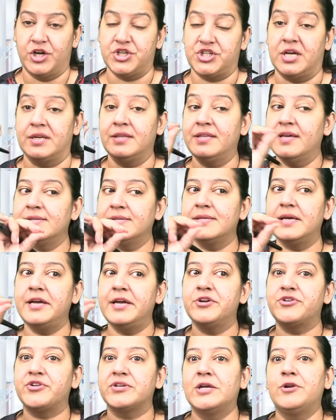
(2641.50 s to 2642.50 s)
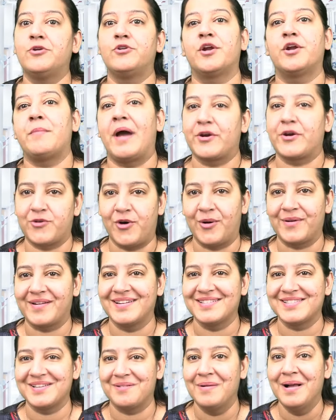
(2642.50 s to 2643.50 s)
question, there is an intracellular
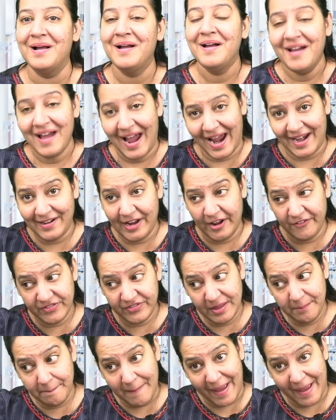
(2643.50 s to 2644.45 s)
microorganism. And if they